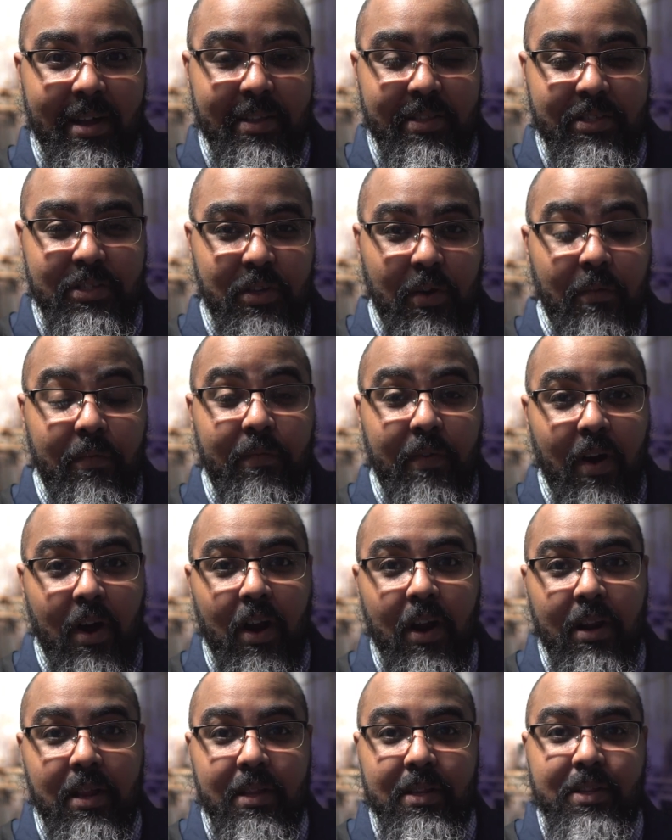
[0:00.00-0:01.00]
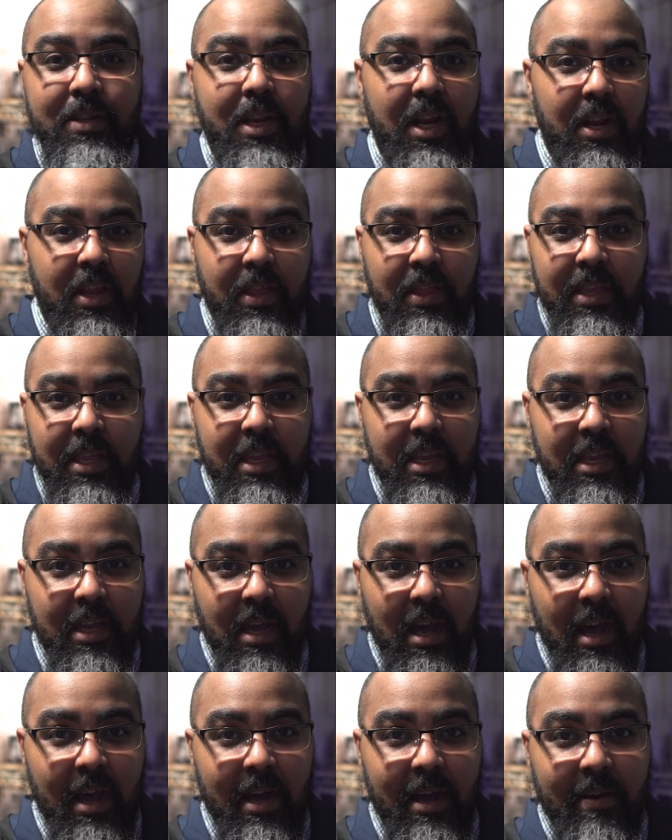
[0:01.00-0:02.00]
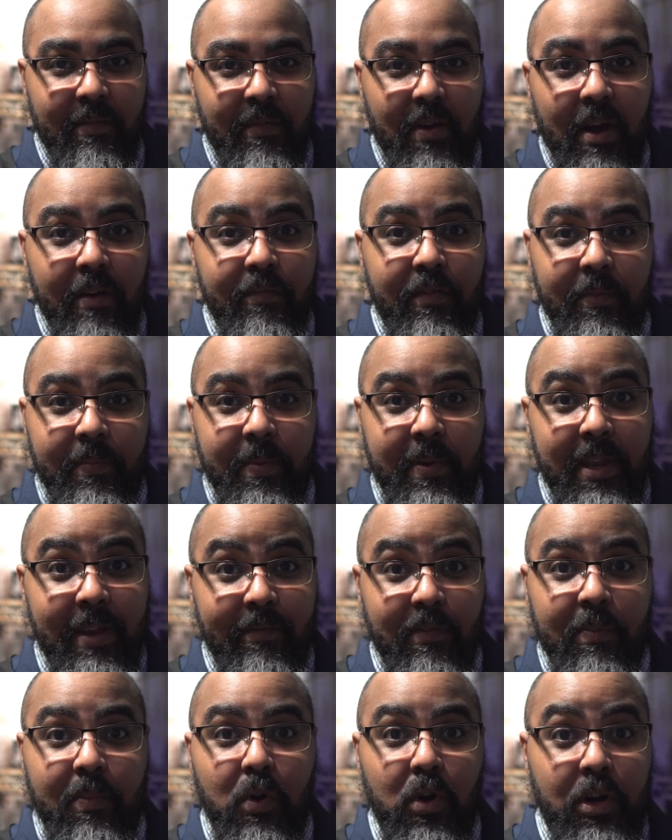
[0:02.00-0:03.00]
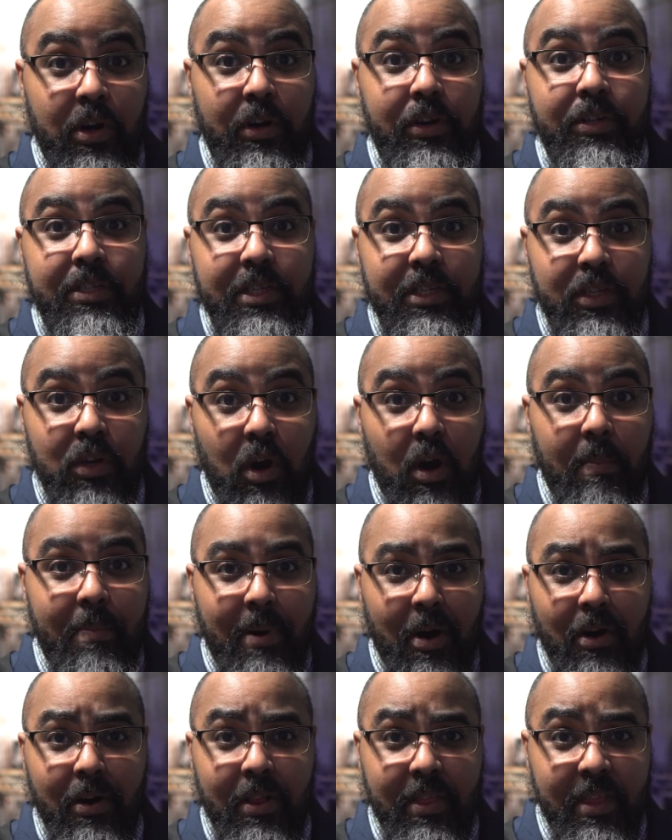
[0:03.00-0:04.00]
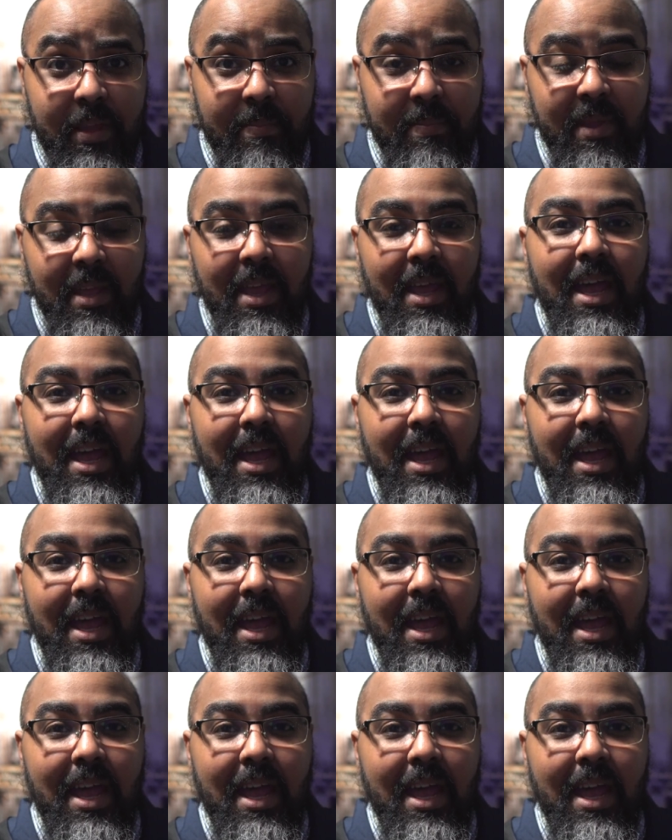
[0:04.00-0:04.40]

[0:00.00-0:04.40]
so far, none of the unforgivable curses are a part of them.